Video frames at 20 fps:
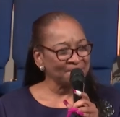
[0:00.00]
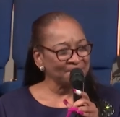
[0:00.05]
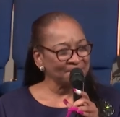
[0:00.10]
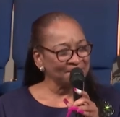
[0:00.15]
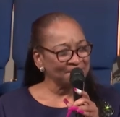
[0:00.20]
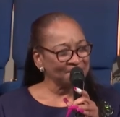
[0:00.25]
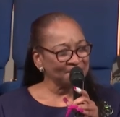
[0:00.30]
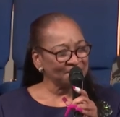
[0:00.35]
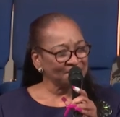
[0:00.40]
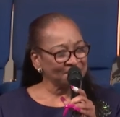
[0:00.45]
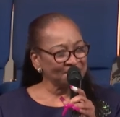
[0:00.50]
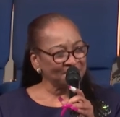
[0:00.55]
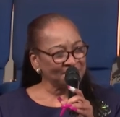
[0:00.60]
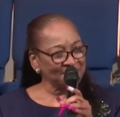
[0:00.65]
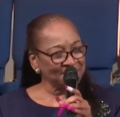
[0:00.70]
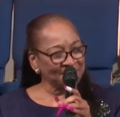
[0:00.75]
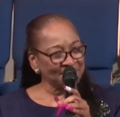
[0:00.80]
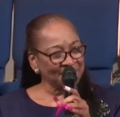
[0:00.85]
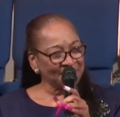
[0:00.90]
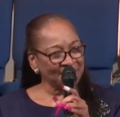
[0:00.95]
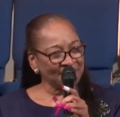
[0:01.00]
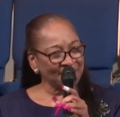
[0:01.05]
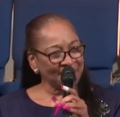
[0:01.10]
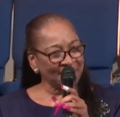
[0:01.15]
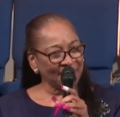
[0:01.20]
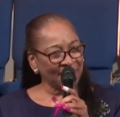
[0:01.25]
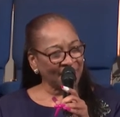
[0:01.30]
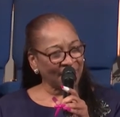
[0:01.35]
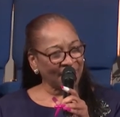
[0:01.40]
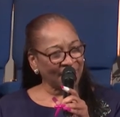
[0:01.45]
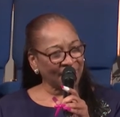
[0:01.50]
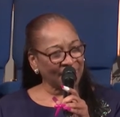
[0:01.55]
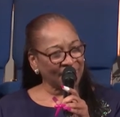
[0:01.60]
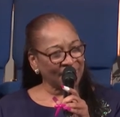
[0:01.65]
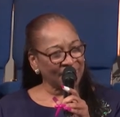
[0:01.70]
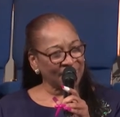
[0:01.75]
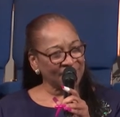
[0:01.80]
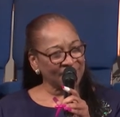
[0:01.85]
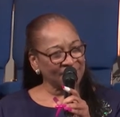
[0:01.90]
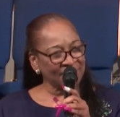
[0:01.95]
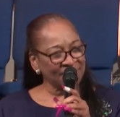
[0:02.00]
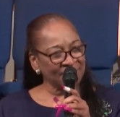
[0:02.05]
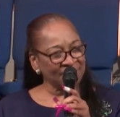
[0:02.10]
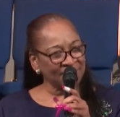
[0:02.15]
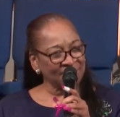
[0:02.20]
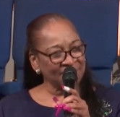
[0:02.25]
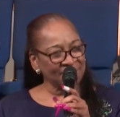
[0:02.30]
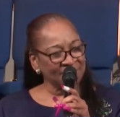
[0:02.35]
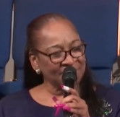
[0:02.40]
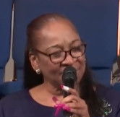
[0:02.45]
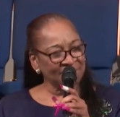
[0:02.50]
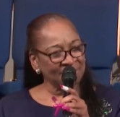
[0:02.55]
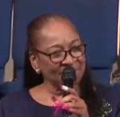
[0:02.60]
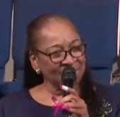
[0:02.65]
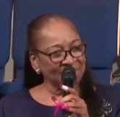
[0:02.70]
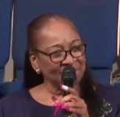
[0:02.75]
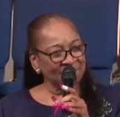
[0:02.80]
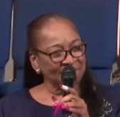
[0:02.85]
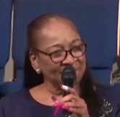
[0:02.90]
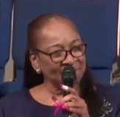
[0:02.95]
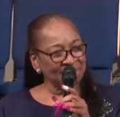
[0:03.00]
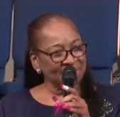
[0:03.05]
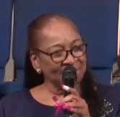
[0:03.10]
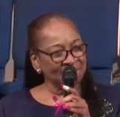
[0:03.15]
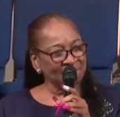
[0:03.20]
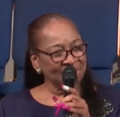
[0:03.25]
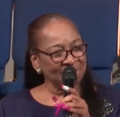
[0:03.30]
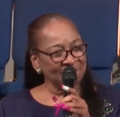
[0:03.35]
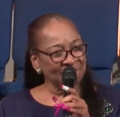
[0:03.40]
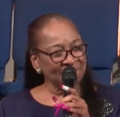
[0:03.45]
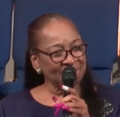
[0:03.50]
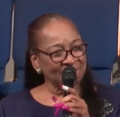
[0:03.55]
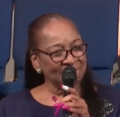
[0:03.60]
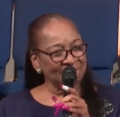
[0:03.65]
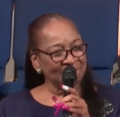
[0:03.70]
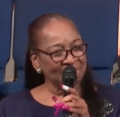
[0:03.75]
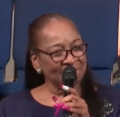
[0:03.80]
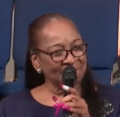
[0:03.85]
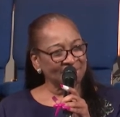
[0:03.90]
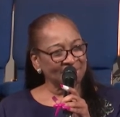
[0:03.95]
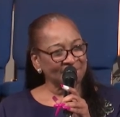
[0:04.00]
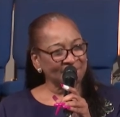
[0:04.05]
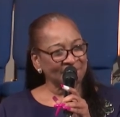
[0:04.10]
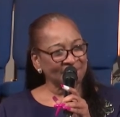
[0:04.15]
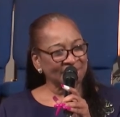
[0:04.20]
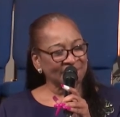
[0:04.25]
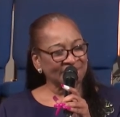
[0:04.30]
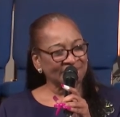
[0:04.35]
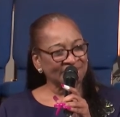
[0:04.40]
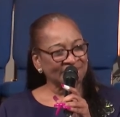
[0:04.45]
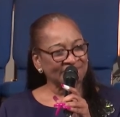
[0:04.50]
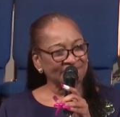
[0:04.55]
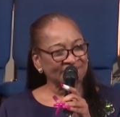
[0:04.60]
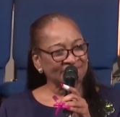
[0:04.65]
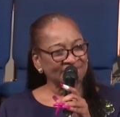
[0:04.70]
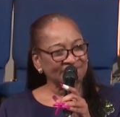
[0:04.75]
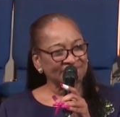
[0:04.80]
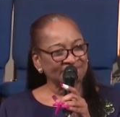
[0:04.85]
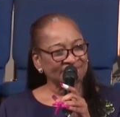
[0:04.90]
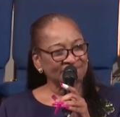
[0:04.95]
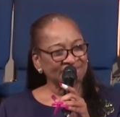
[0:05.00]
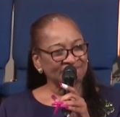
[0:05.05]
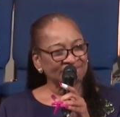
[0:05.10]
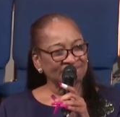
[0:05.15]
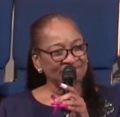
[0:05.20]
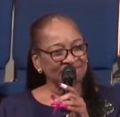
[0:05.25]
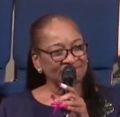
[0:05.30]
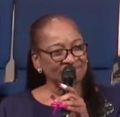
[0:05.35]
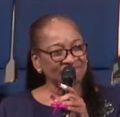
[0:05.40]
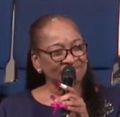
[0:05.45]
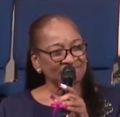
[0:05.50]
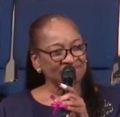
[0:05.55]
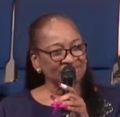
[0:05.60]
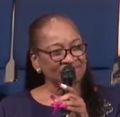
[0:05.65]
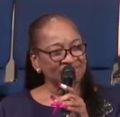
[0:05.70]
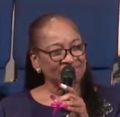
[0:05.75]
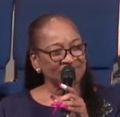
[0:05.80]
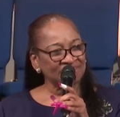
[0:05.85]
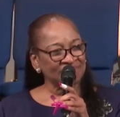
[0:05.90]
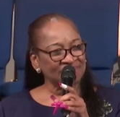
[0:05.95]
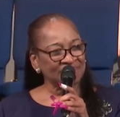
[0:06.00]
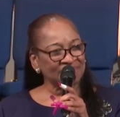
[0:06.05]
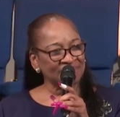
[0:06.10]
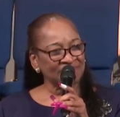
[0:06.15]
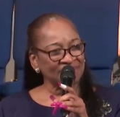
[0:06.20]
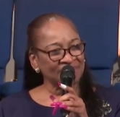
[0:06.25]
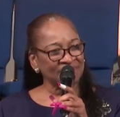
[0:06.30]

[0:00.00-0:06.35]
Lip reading: Nothing is said.